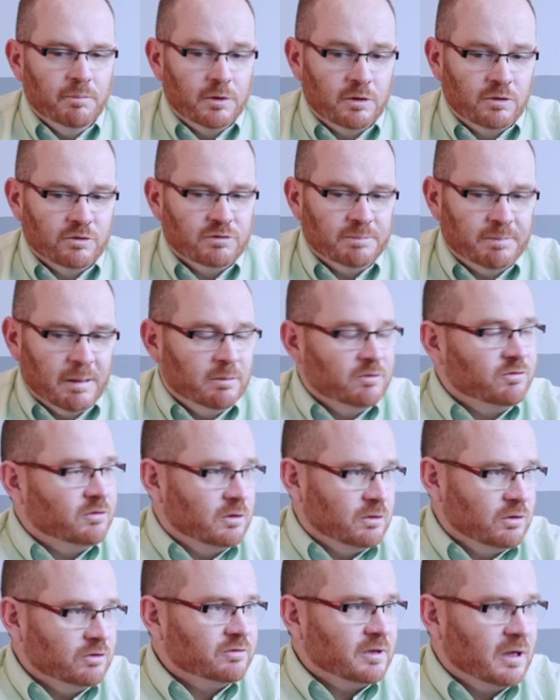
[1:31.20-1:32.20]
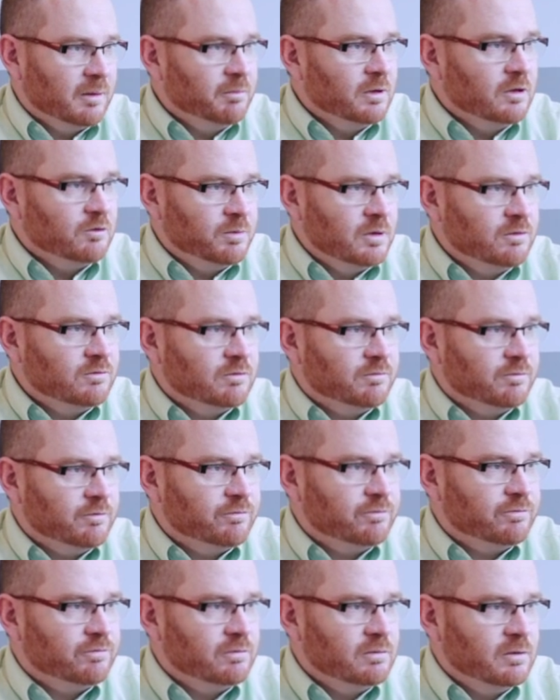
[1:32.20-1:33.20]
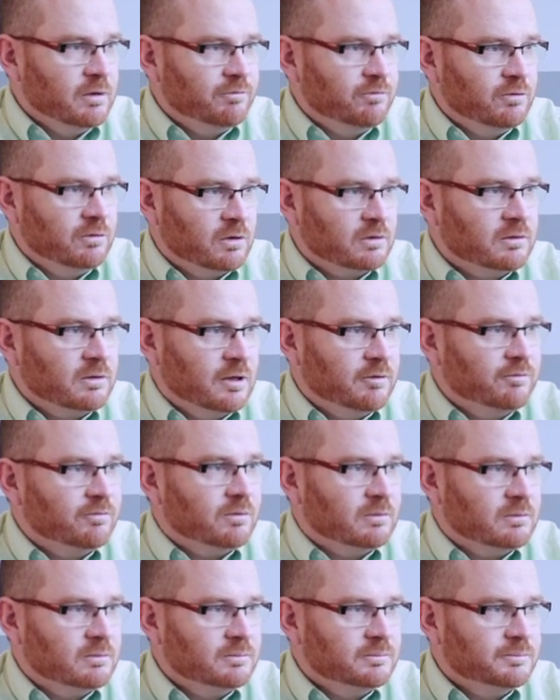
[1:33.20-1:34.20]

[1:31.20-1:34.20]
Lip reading: because the publishing costs can be expensive if you're not careful.